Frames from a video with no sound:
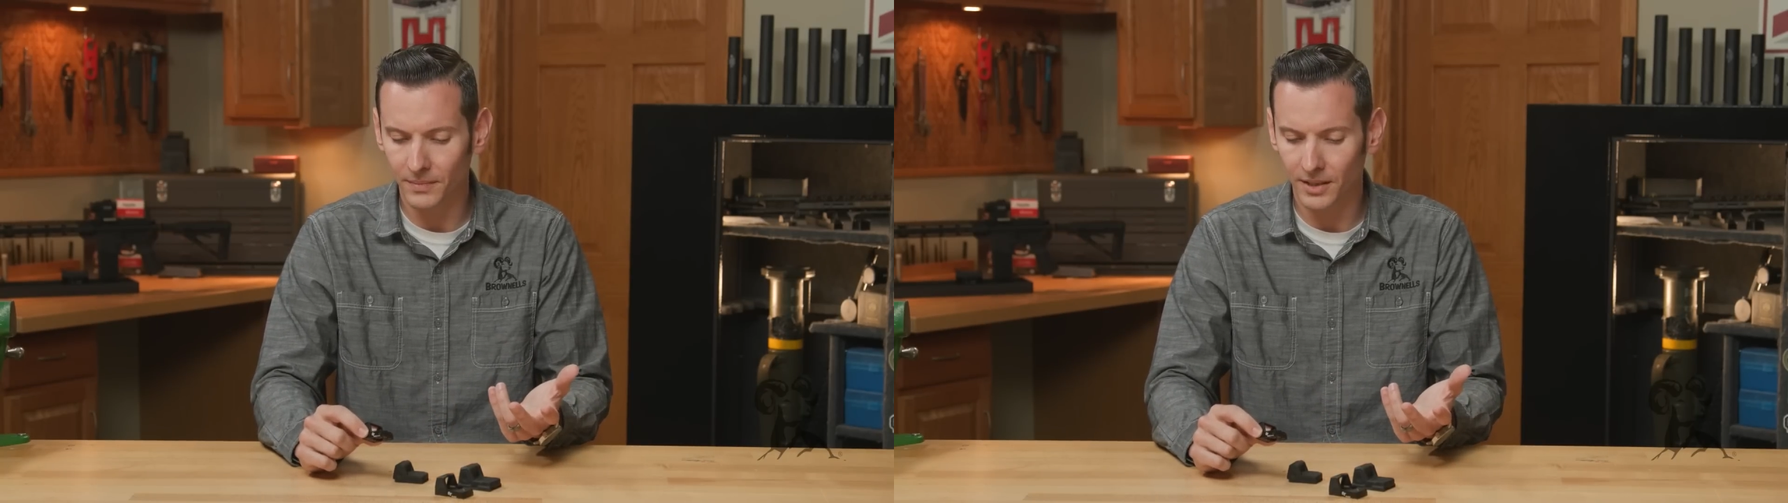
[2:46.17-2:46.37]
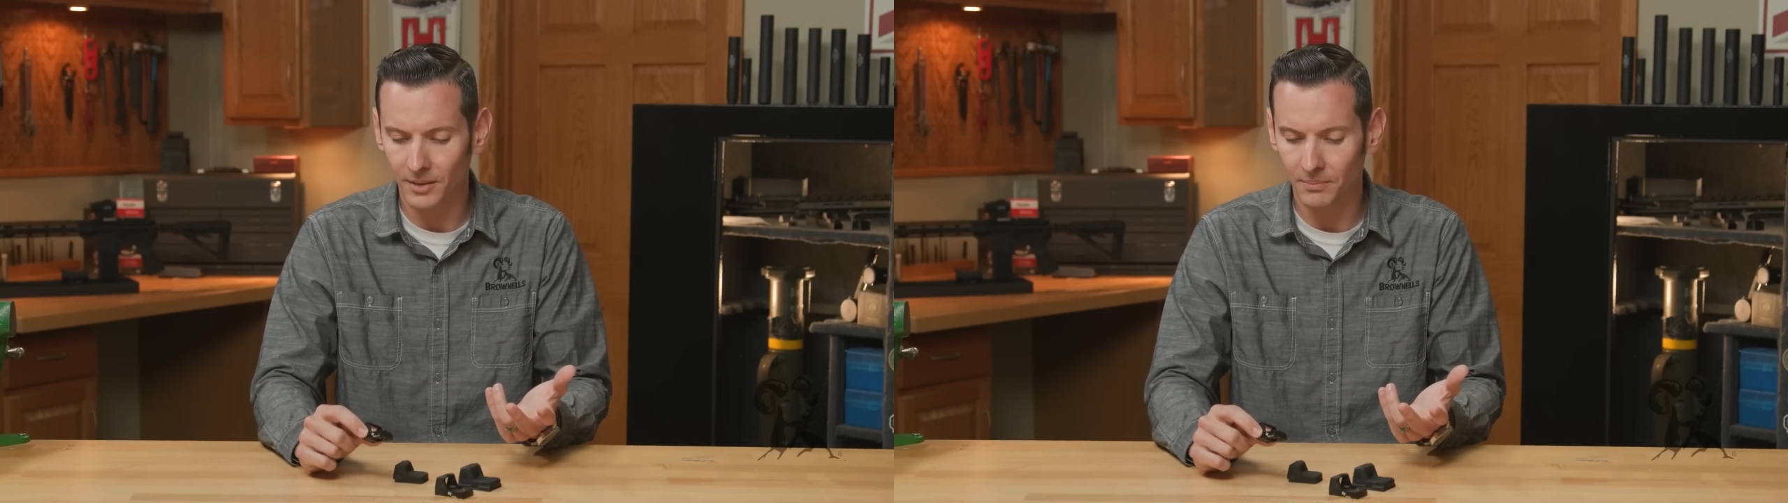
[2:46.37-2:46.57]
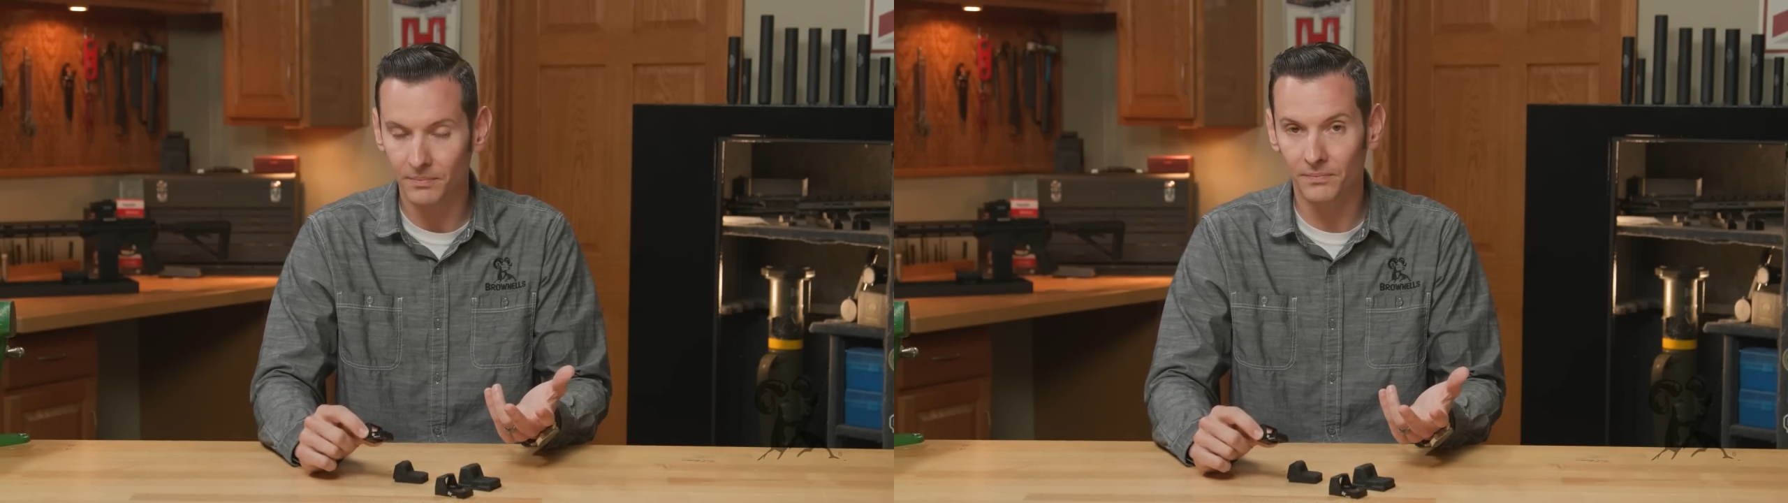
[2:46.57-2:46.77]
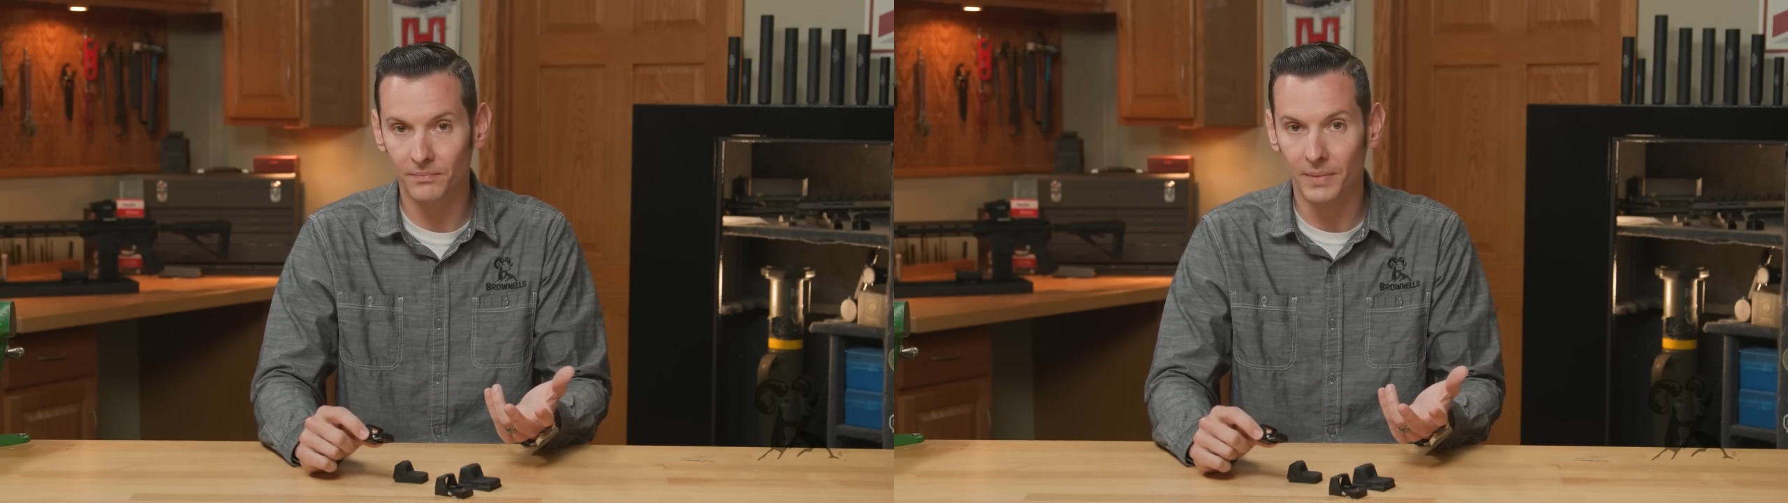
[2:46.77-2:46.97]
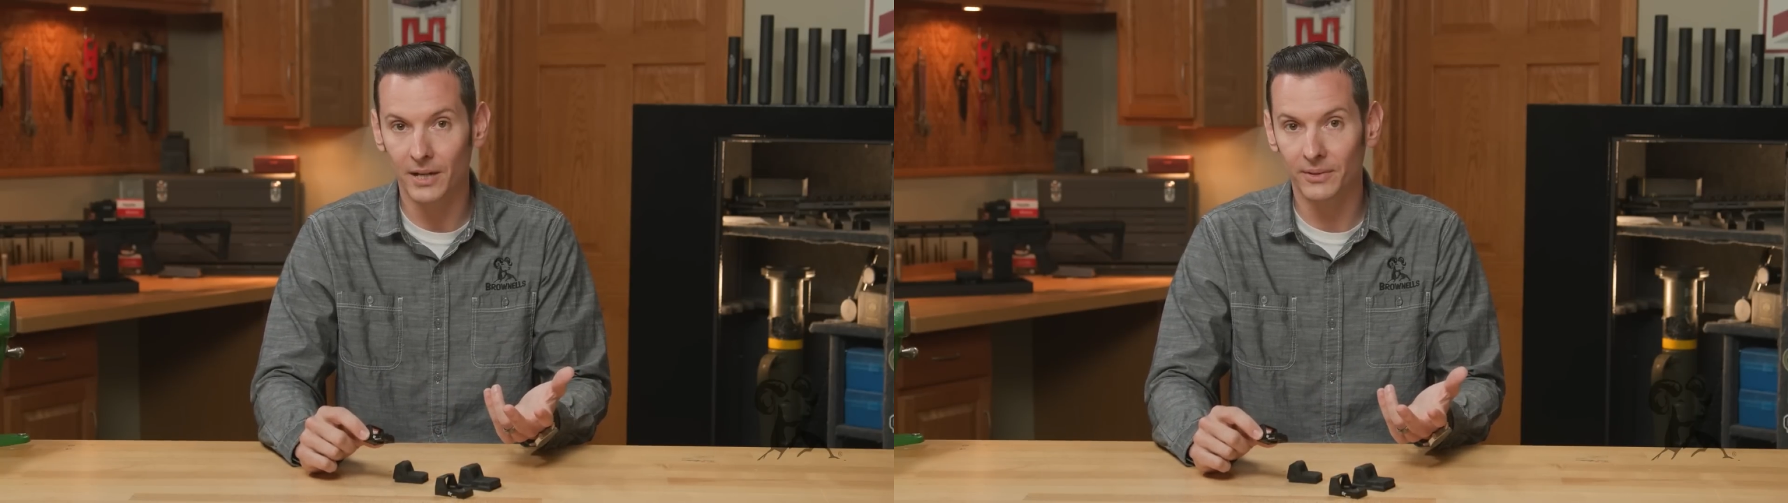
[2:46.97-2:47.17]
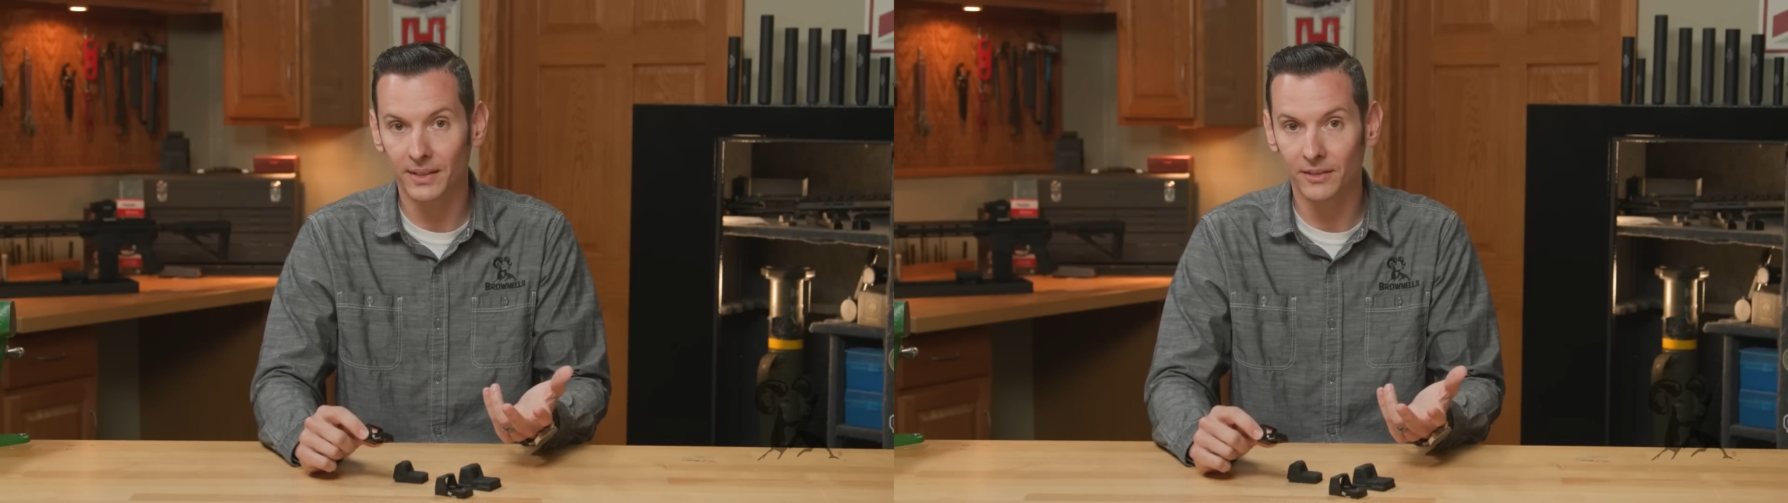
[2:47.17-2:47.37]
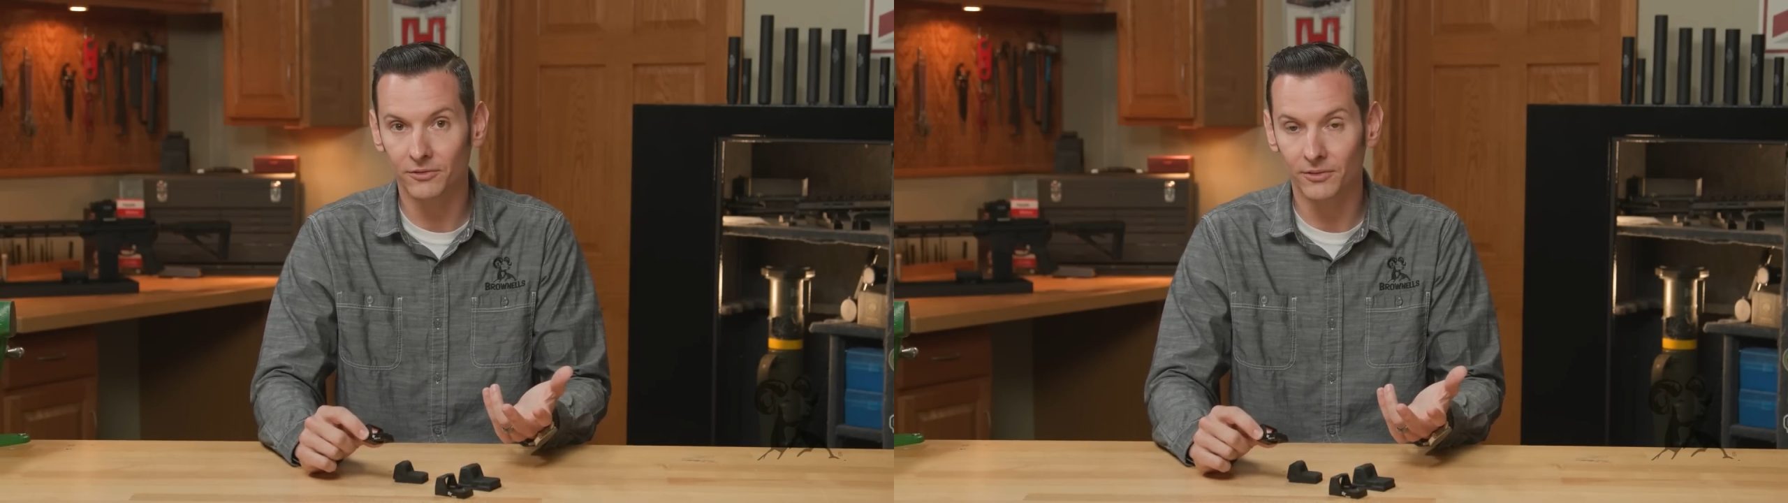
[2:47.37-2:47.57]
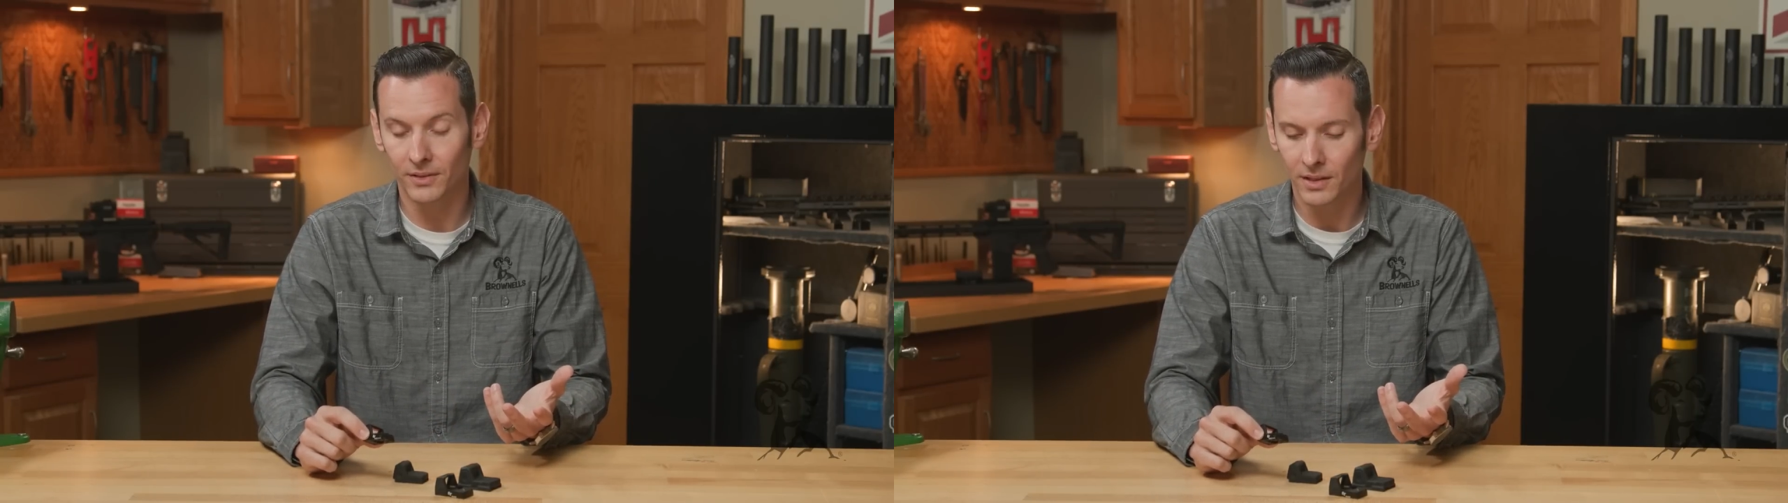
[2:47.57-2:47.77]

uh, battery life.